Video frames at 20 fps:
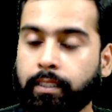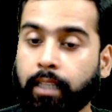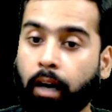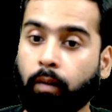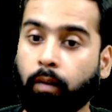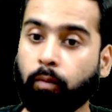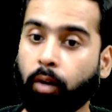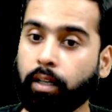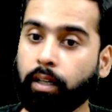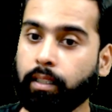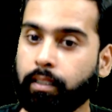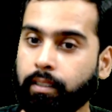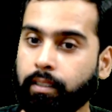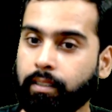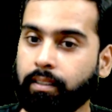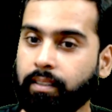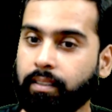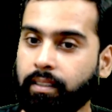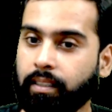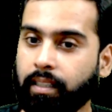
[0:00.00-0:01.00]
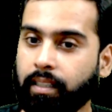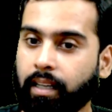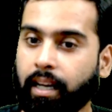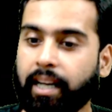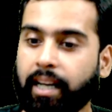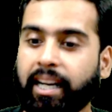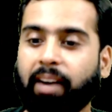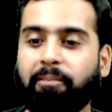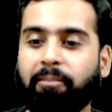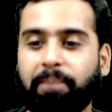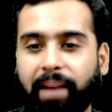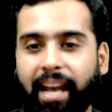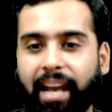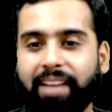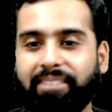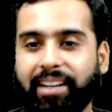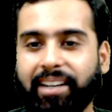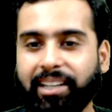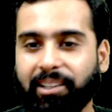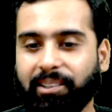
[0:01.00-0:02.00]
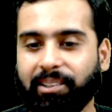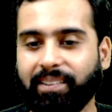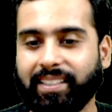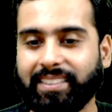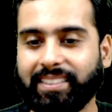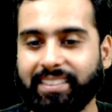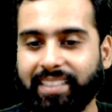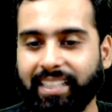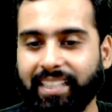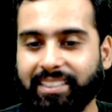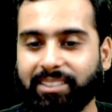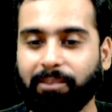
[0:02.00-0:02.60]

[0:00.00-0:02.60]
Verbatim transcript: Now what? Now private universities.